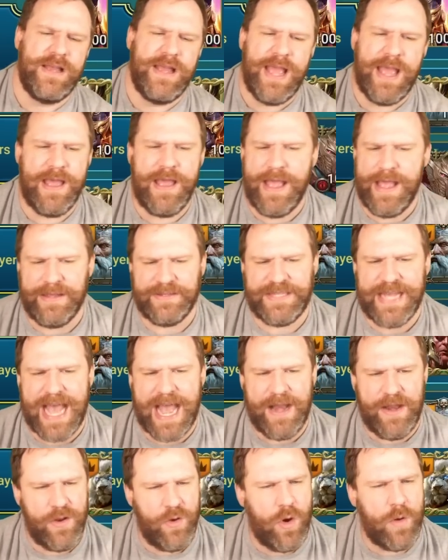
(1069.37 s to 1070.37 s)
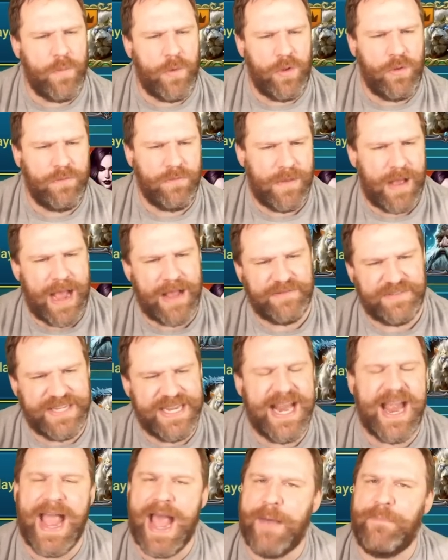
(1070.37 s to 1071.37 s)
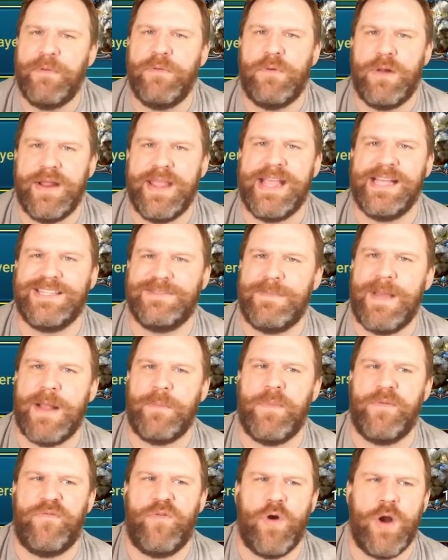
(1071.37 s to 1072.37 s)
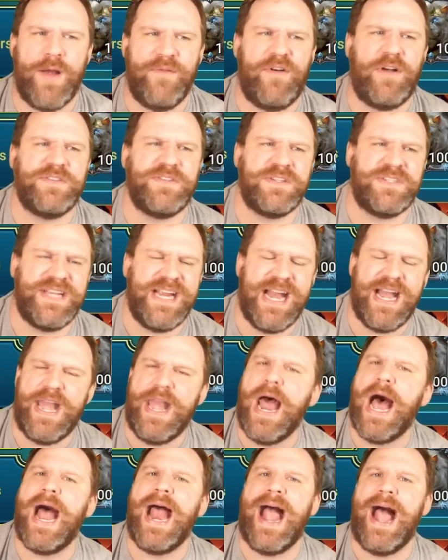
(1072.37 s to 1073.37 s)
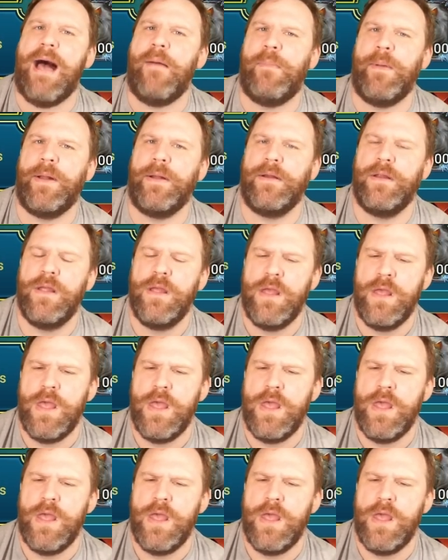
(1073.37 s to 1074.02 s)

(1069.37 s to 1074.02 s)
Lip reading: Is that normal? I've seen it happen on Gizmac before. I've also seen it not happen.